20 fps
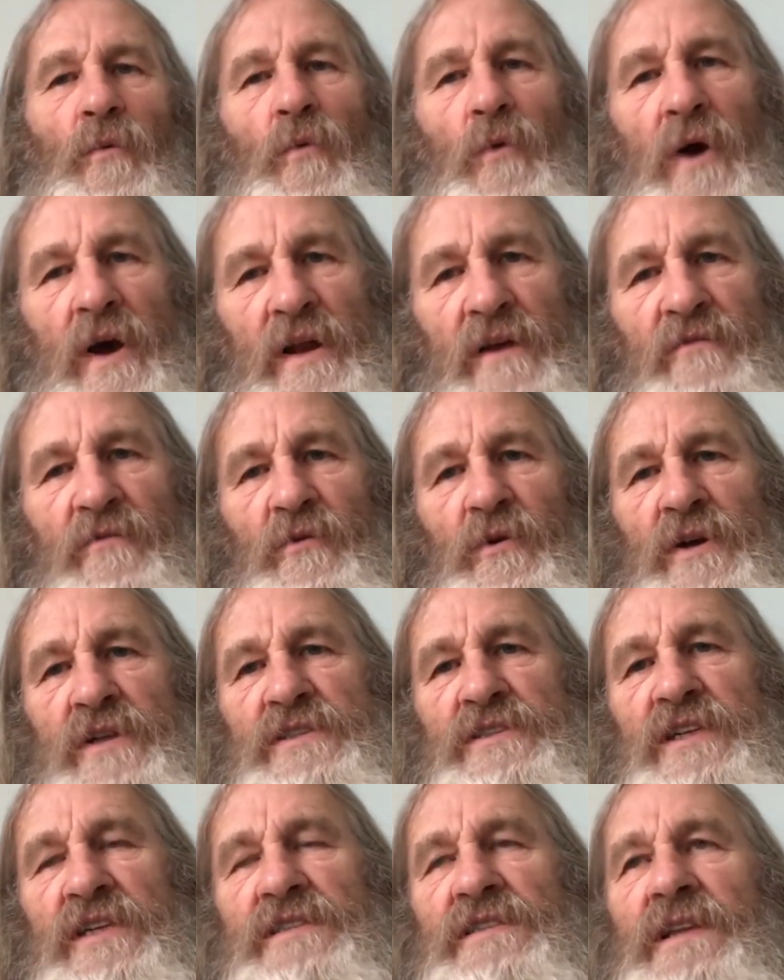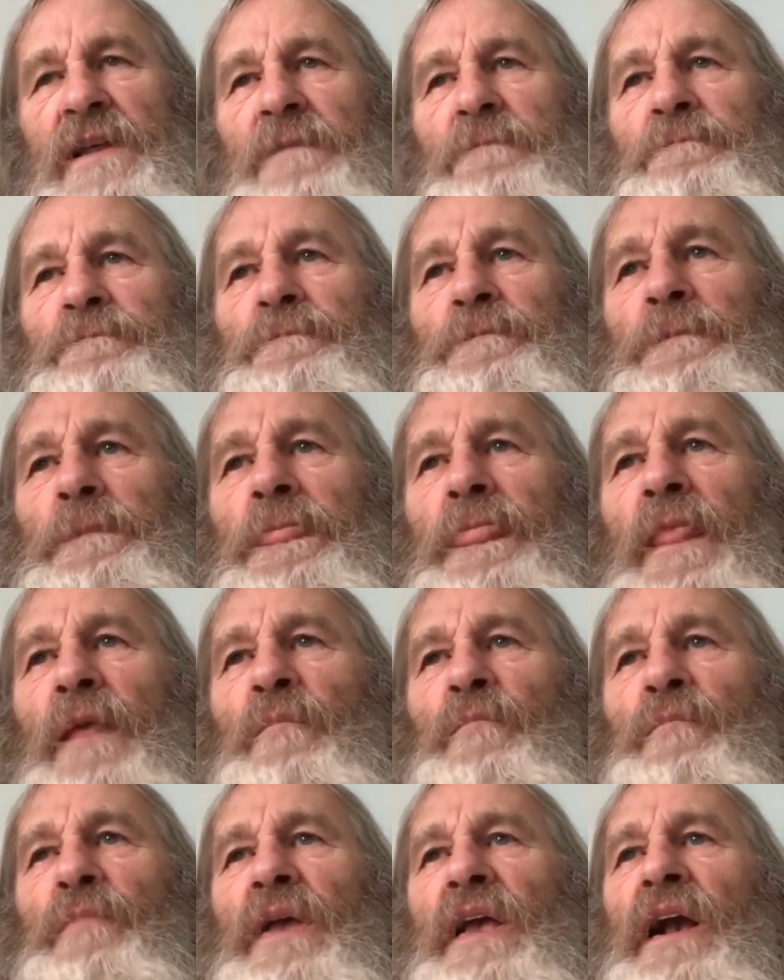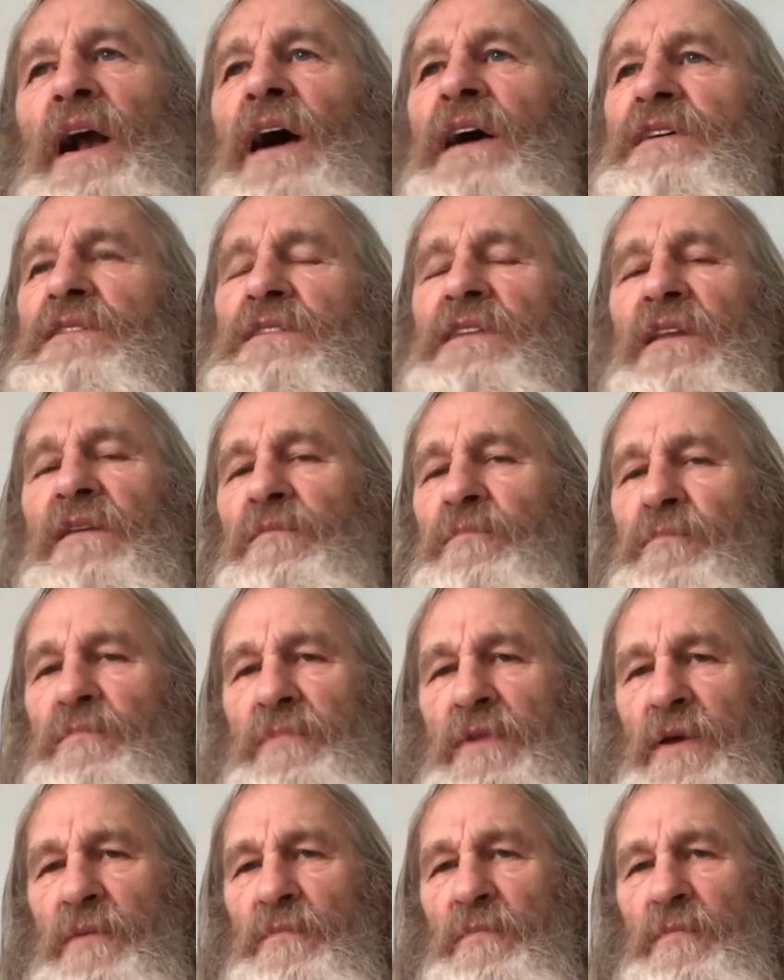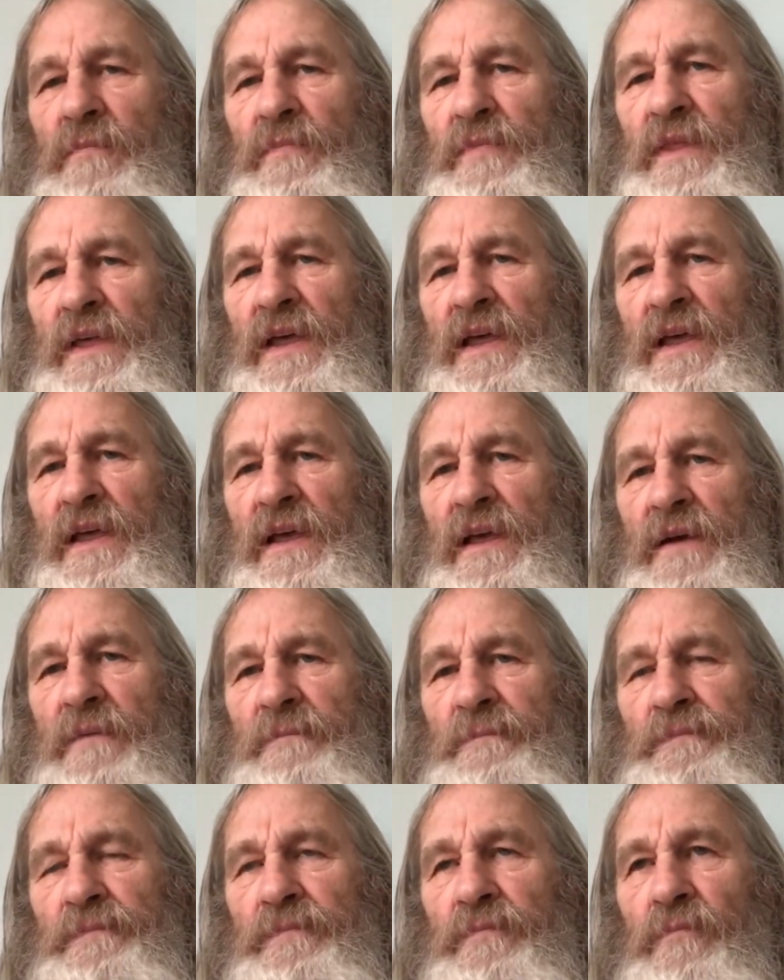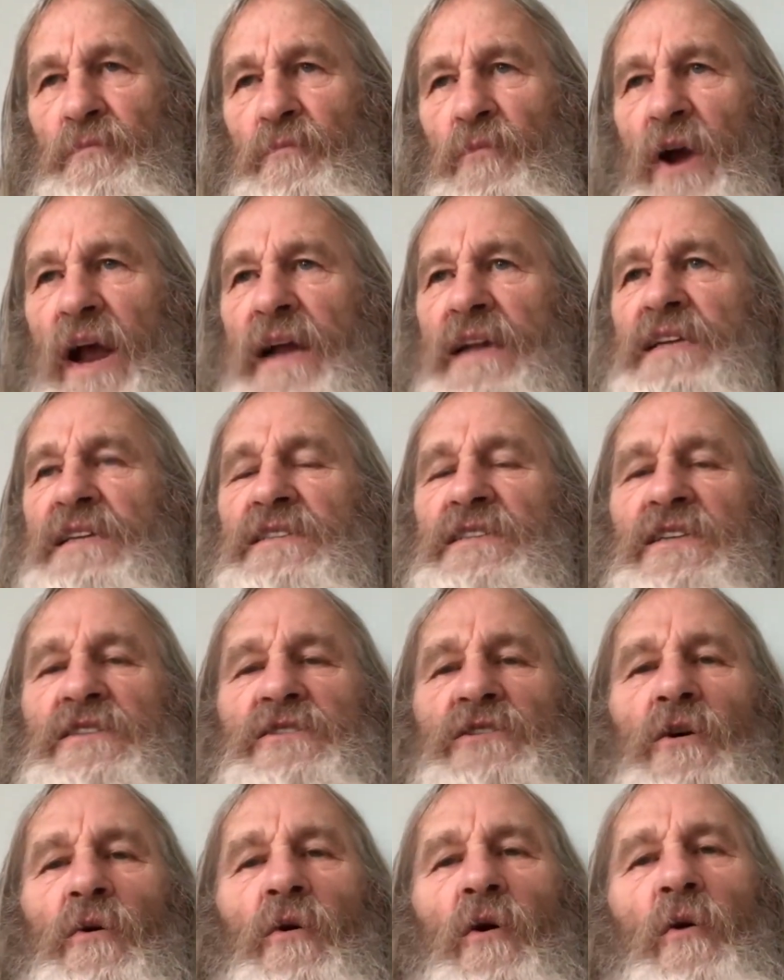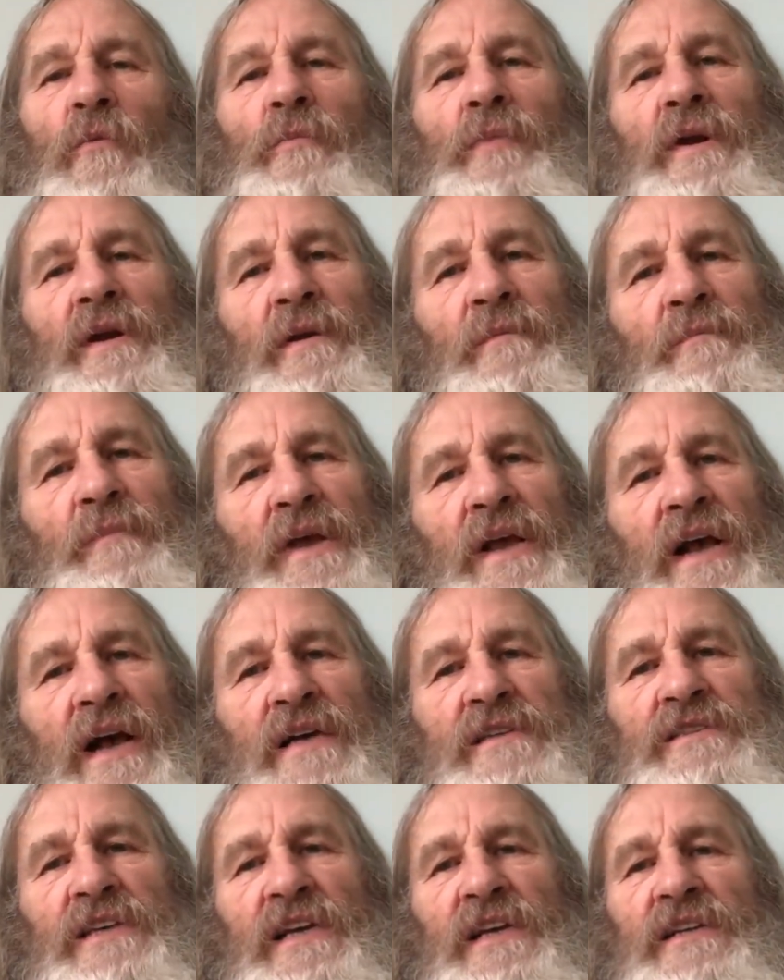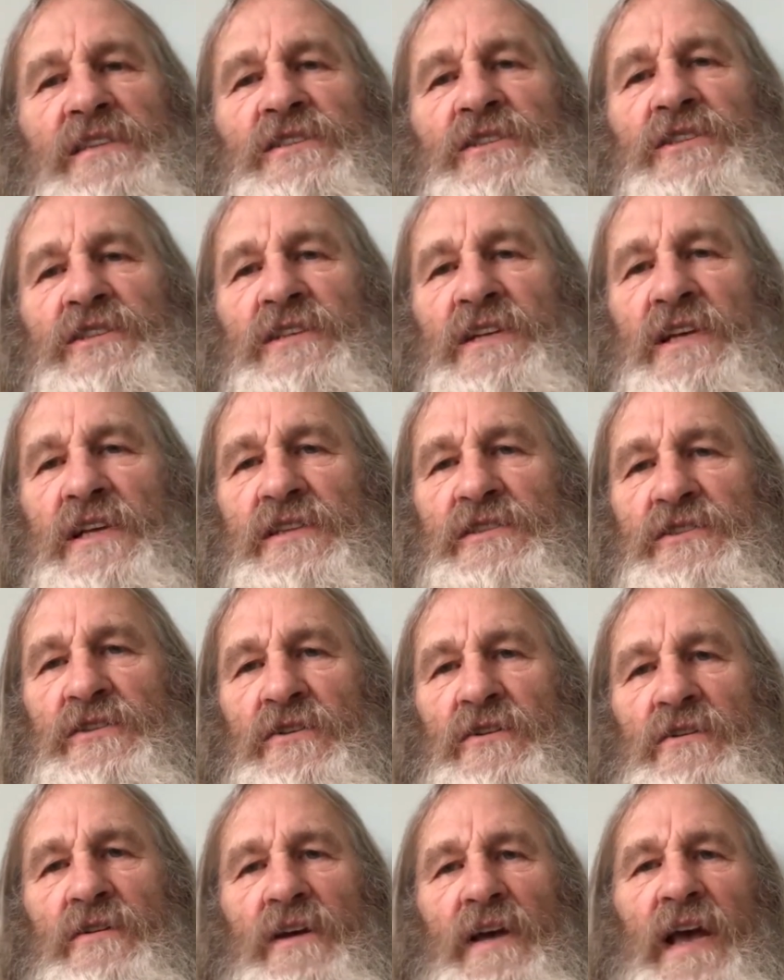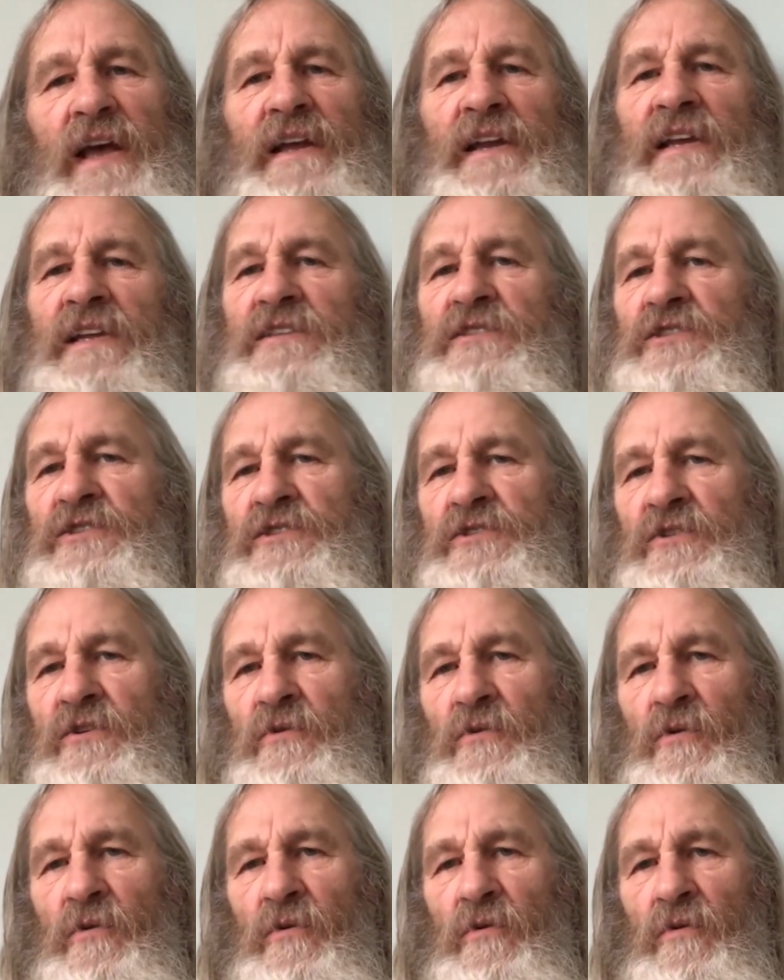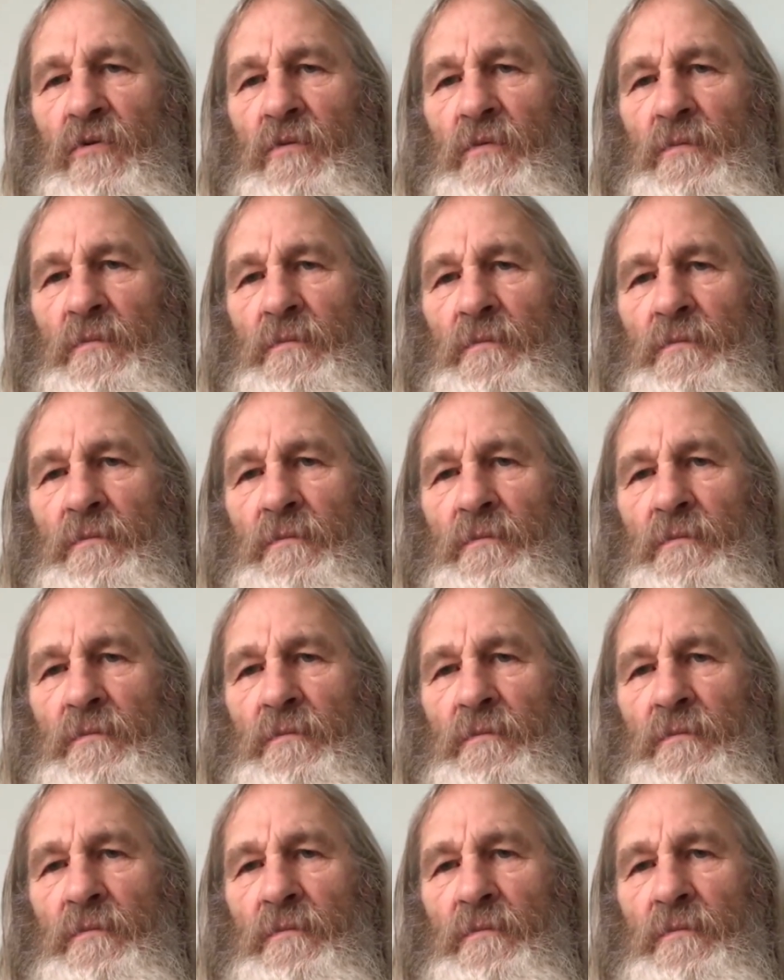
One of which is that because the practice is so open, and because each teacher and each school